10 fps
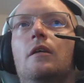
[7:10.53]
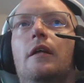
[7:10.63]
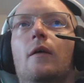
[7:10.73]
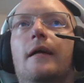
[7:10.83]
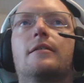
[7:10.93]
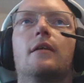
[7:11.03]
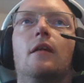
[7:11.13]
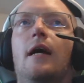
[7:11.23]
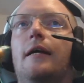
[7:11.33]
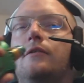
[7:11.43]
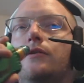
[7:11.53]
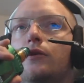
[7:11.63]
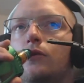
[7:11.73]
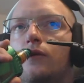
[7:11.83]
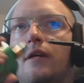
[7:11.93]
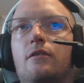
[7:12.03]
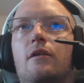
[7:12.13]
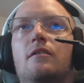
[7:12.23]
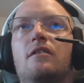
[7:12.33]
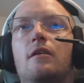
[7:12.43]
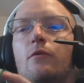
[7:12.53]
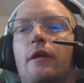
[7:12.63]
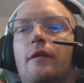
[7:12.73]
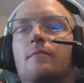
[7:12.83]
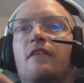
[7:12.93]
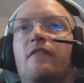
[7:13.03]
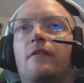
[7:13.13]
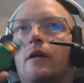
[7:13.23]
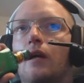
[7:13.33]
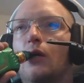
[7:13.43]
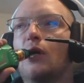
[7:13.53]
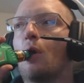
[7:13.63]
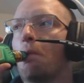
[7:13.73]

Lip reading: SLI 2. As you can see, green is my favorite color.